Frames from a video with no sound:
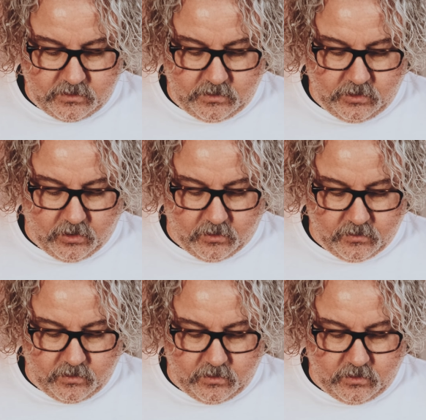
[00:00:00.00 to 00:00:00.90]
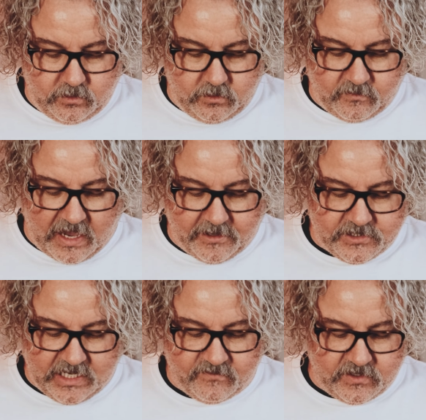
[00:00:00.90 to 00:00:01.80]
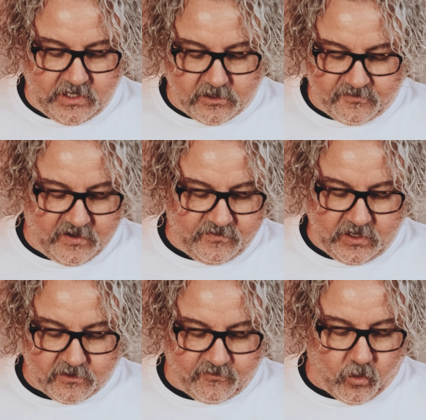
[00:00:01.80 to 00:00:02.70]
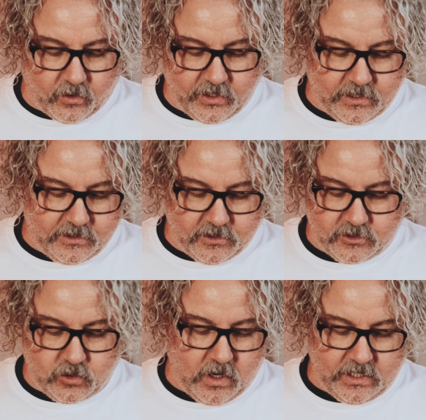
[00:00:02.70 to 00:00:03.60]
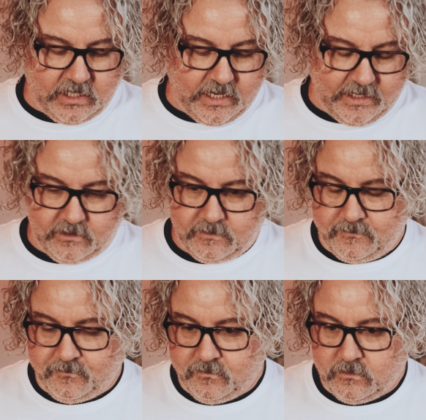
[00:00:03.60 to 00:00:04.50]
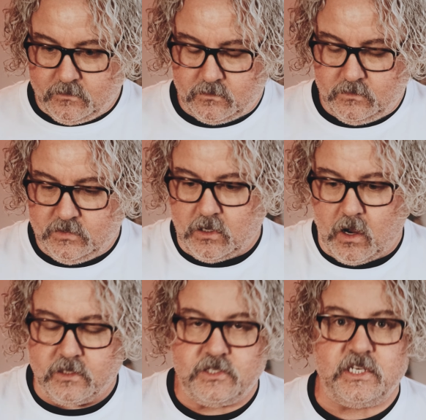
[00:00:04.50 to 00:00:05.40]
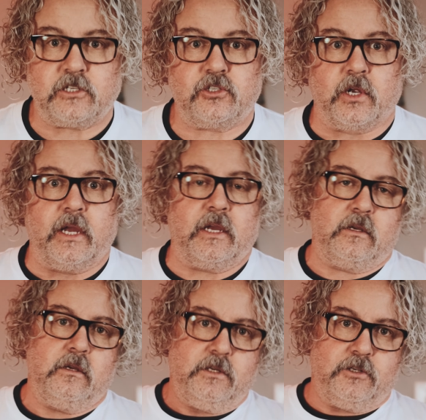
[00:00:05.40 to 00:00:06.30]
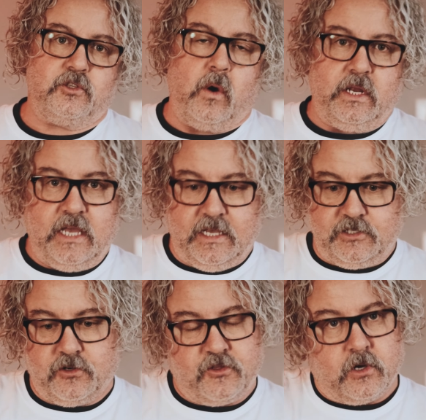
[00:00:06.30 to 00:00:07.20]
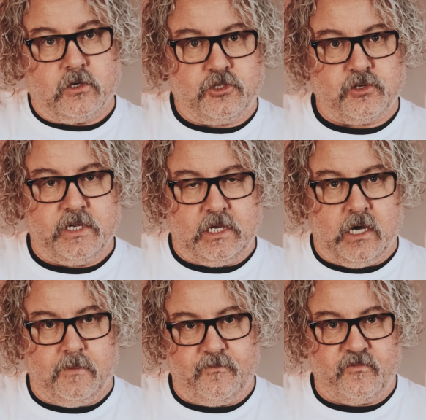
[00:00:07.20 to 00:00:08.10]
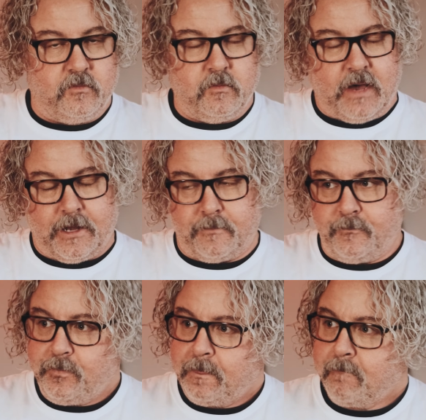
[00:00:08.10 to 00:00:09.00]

you know, you got your 70, your 50, your 40, and your 28. So on a 6 string, your 28's your 3rd string up from the bottom.